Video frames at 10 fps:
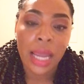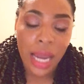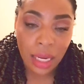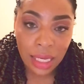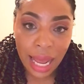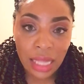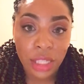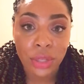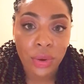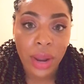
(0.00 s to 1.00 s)

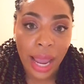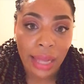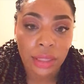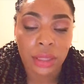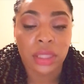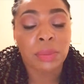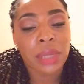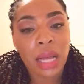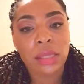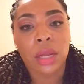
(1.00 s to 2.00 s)
analyzing your actions,
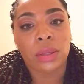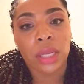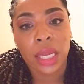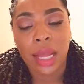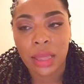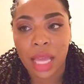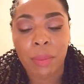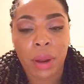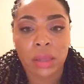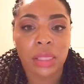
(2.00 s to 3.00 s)
but also looking at
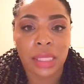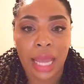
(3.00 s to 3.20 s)
that person's